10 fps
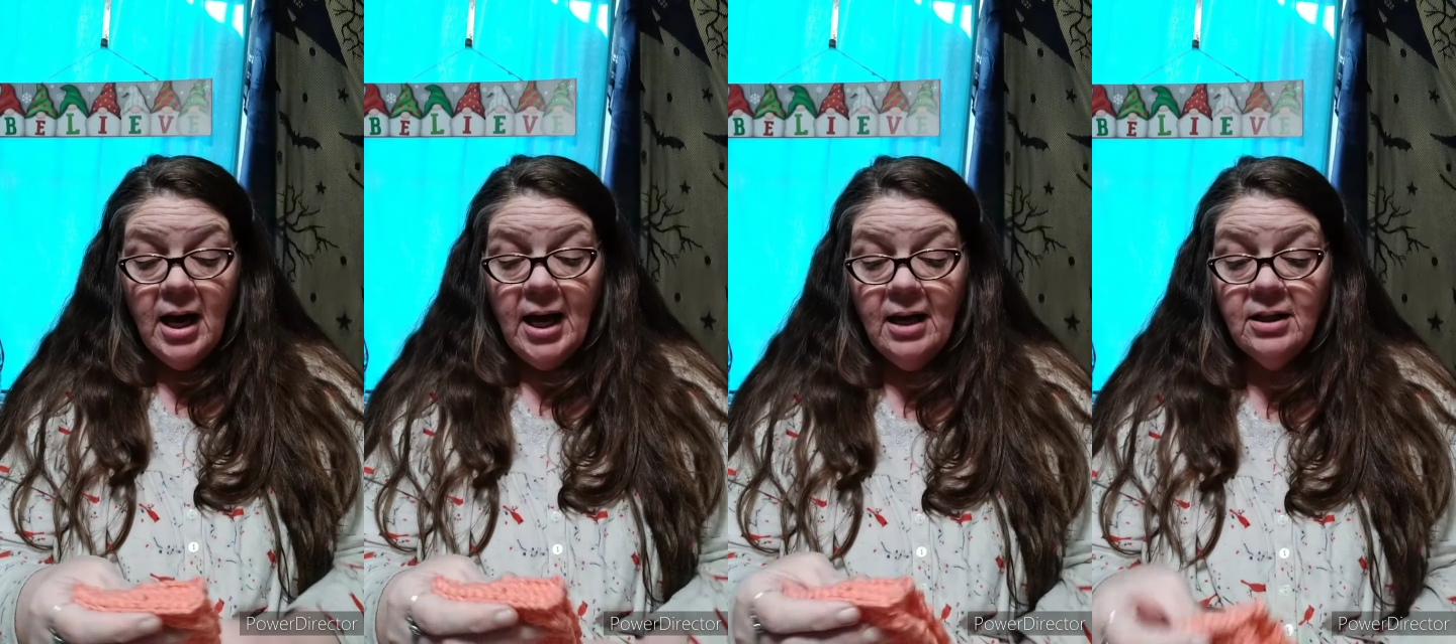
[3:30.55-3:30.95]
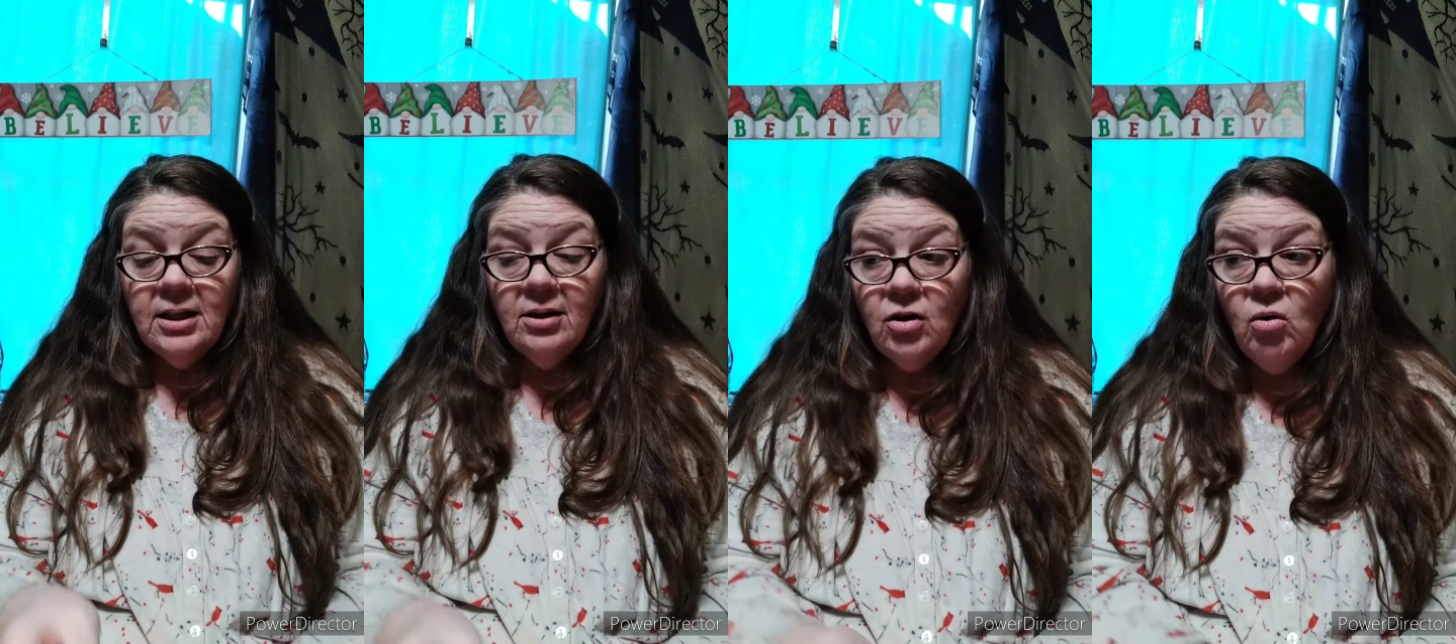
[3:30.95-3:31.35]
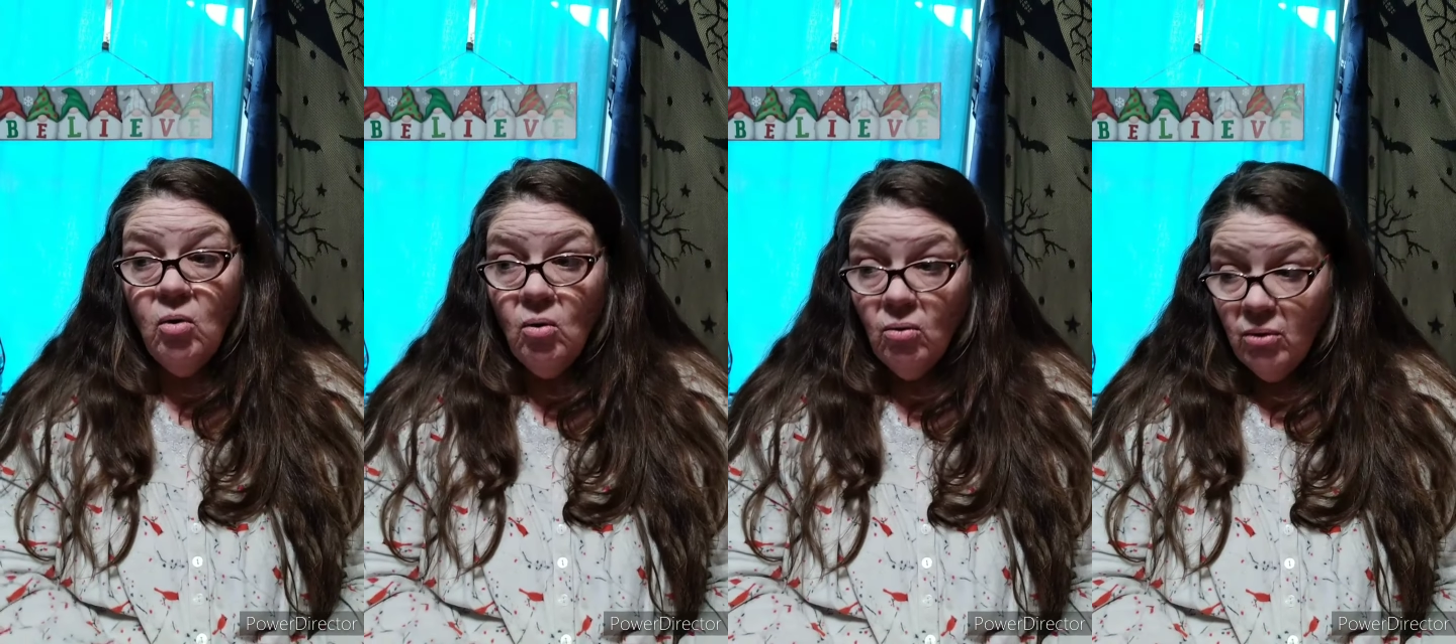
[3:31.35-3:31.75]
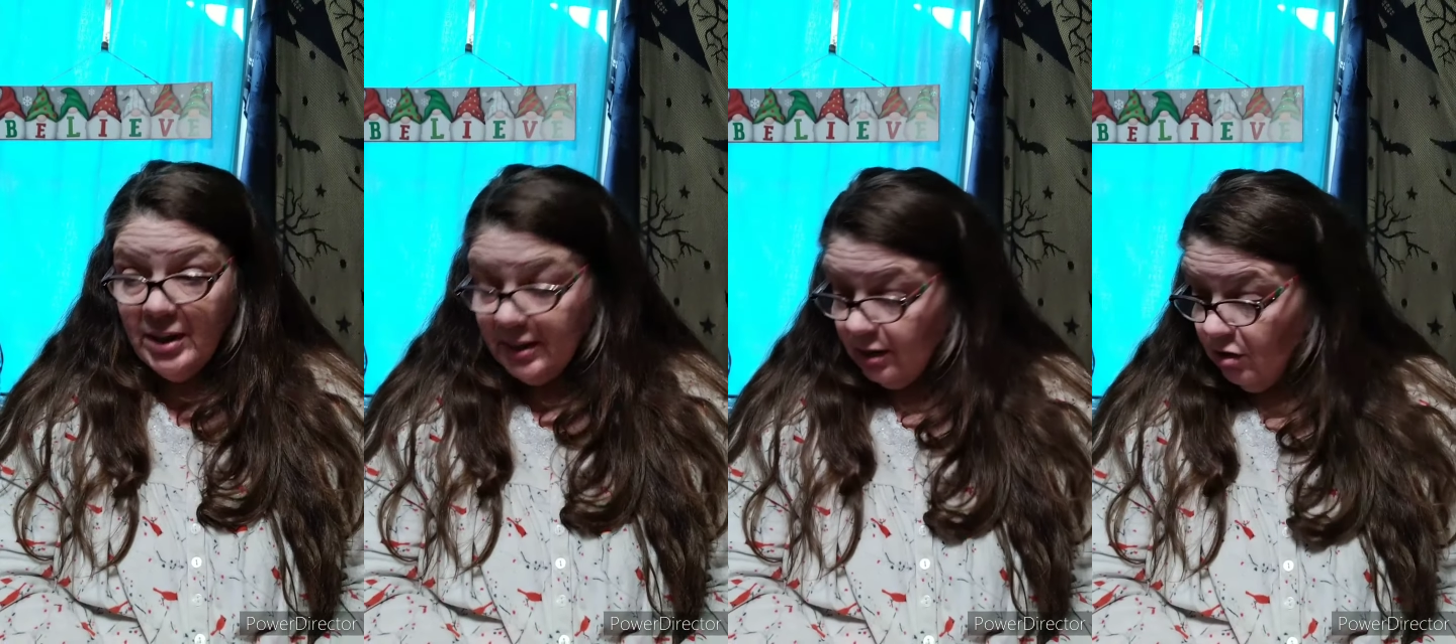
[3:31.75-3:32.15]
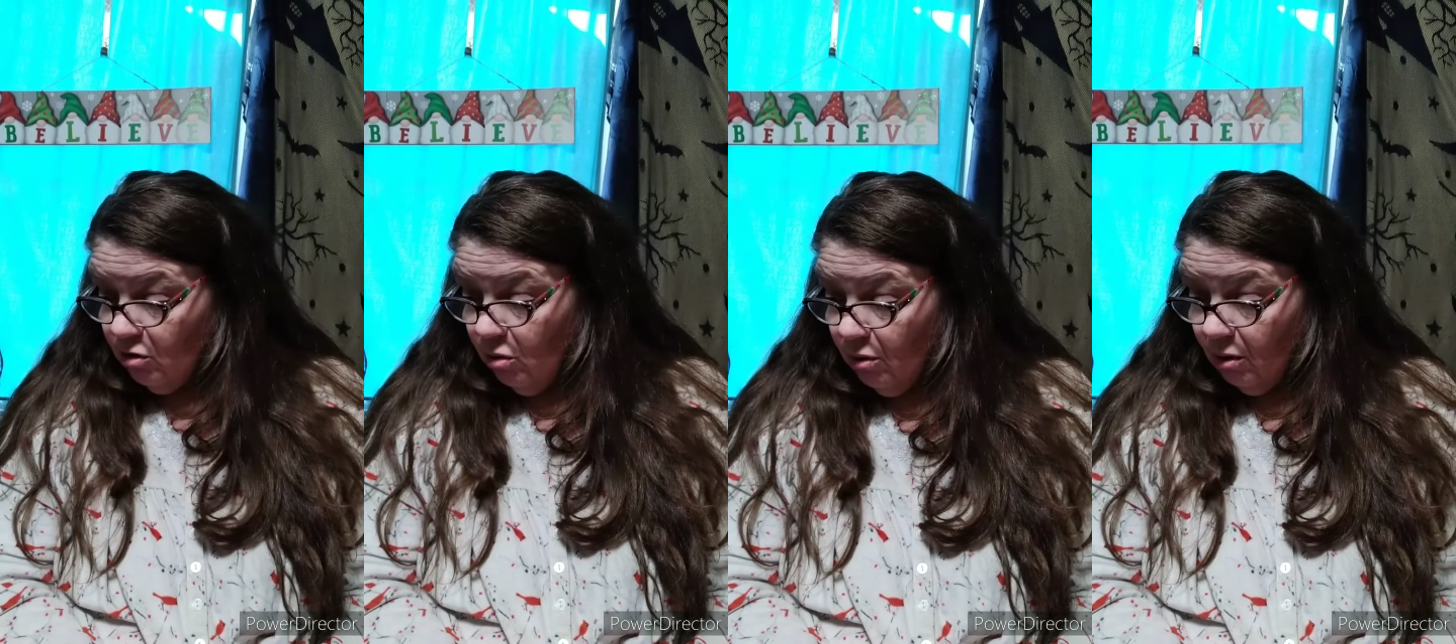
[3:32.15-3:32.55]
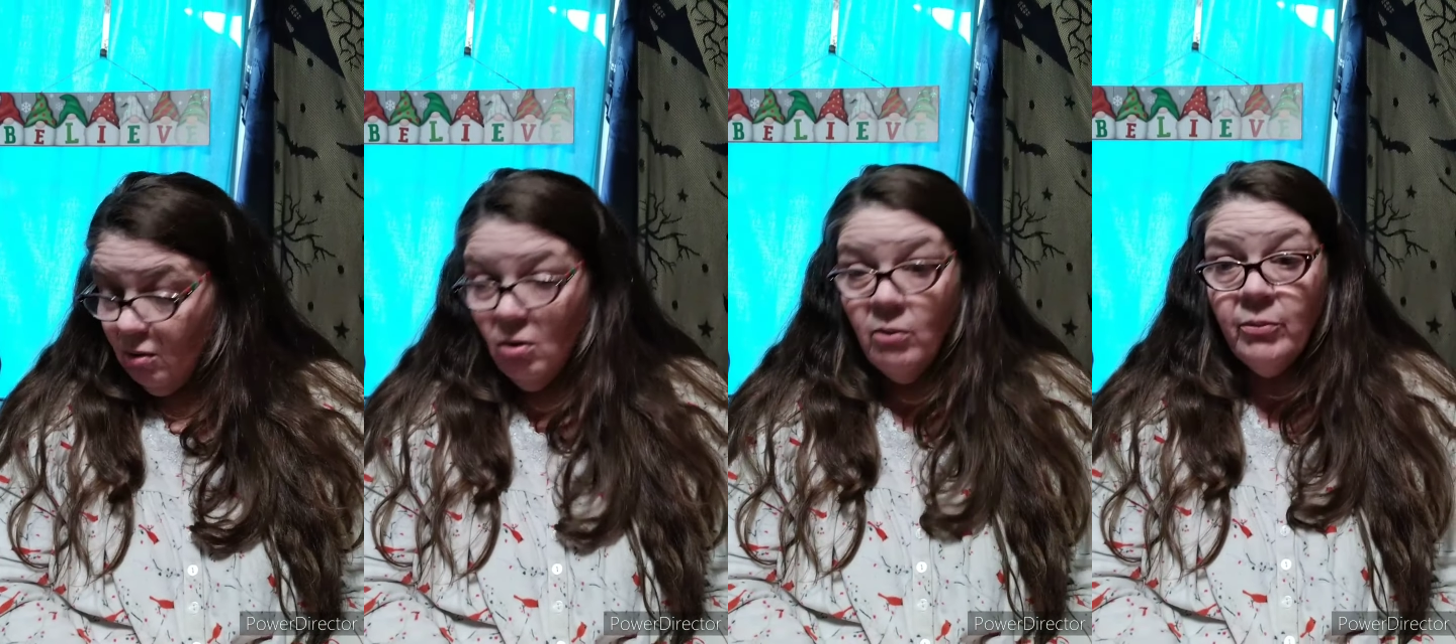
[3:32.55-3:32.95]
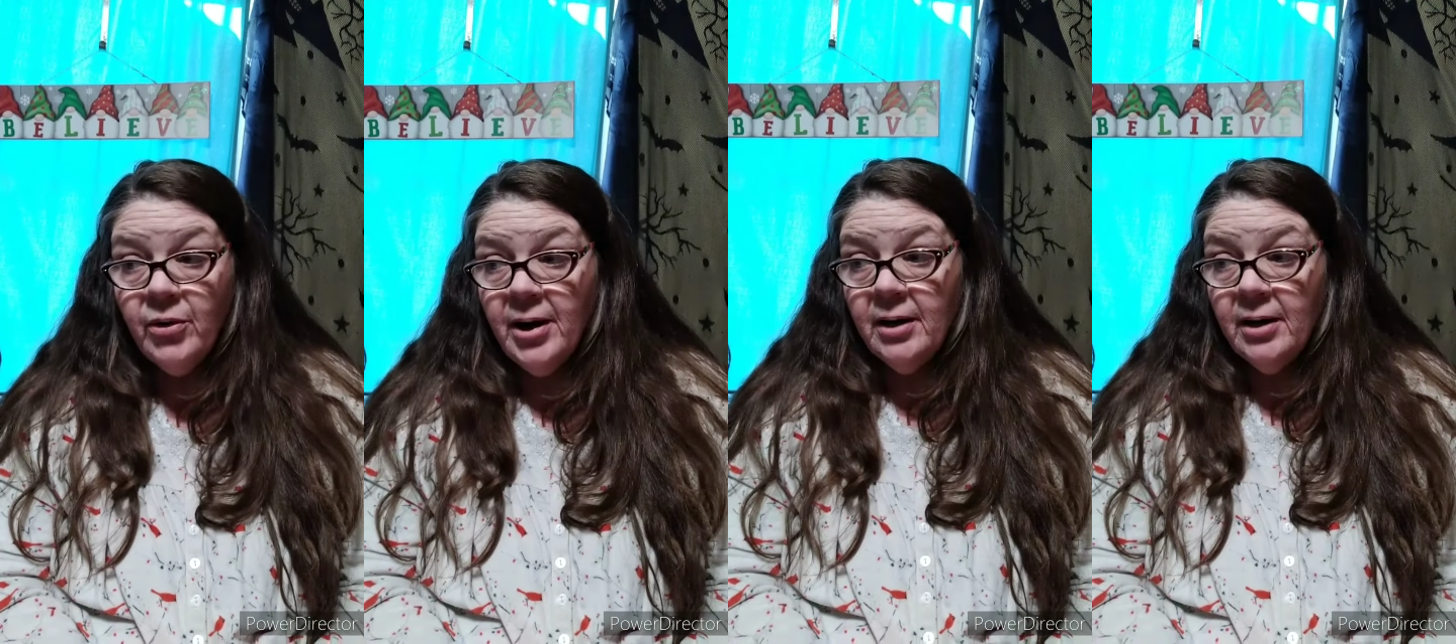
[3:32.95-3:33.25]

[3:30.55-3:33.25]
and is it coral ombre?